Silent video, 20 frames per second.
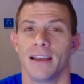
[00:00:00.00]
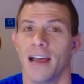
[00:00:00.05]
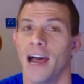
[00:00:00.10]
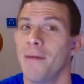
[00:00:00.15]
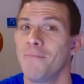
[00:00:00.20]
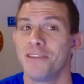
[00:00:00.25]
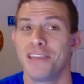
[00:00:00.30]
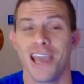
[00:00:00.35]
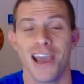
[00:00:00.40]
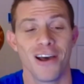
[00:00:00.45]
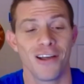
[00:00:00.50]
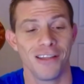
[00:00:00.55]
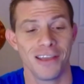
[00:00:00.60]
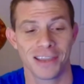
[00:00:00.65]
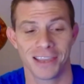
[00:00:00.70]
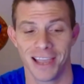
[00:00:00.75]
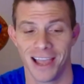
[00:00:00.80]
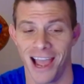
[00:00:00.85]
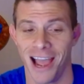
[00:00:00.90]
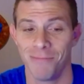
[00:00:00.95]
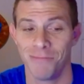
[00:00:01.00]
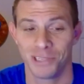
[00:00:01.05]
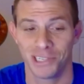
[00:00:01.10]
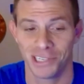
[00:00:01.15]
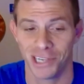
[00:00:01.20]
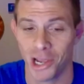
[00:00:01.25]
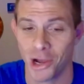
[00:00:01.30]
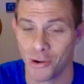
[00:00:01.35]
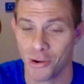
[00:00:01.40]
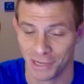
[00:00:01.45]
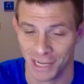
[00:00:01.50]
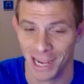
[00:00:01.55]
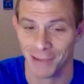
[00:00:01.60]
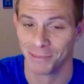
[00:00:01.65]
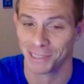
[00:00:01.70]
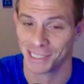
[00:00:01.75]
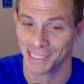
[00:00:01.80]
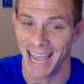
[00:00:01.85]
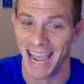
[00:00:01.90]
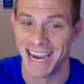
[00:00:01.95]
I'm yelling. I'm stoked.
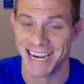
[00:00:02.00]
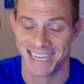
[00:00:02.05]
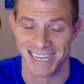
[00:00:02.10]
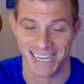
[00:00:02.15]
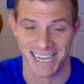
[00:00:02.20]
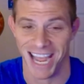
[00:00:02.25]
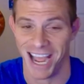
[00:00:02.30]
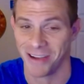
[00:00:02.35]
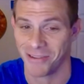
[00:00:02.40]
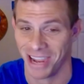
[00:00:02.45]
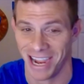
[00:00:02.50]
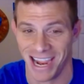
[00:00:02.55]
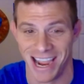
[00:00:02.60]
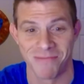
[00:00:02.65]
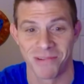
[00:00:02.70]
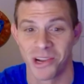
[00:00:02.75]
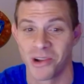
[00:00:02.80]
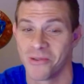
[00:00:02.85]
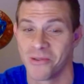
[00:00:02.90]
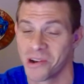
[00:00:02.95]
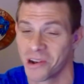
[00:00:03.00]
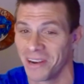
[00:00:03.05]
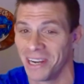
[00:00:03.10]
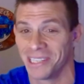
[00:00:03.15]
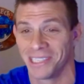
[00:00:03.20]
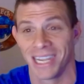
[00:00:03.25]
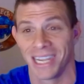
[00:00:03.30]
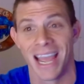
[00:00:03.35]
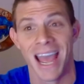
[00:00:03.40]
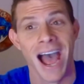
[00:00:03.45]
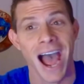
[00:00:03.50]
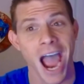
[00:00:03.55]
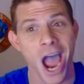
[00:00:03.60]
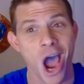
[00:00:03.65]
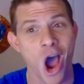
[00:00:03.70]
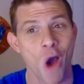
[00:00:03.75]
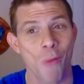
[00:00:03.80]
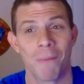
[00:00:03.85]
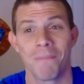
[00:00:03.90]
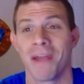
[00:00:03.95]
I'm psyched. Okay, I'm going crazy. I
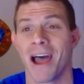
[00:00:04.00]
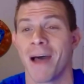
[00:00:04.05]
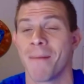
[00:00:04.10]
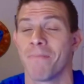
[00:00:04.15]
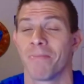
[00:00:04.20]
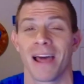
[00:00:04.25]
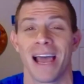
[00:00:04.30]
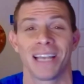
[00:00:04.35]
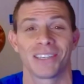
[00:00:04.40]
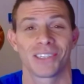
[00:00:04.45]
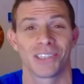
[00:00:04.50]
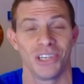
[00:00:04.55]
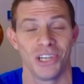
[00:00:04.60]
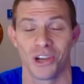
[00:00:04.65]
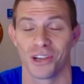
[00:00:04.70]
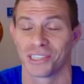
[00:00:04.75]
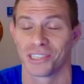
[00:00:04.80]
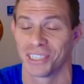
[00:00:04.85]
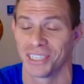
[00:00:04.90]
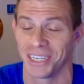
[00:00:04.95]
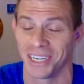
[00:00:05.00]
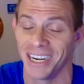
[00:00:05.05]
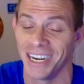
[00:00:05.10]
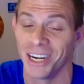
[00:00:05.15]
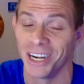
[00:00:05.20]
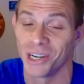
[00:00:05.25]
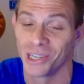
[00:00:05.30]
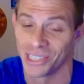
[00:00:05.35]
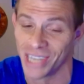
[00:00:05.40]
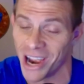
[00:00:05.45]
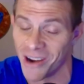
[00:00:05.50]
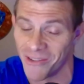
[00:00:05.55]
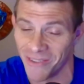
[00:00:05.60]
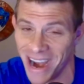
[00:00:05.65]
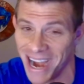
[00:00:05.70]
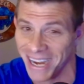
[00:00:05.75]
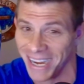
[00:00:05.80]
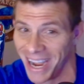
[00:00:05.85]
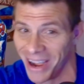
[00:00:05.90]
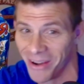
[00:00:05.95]
hope I'm not blasting y'all's ears out
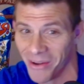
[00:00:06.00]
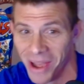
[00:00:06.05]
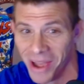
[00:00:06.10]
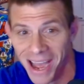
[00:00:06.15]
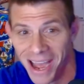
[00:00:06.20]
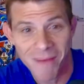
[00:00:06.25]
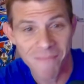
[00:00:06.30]
right now.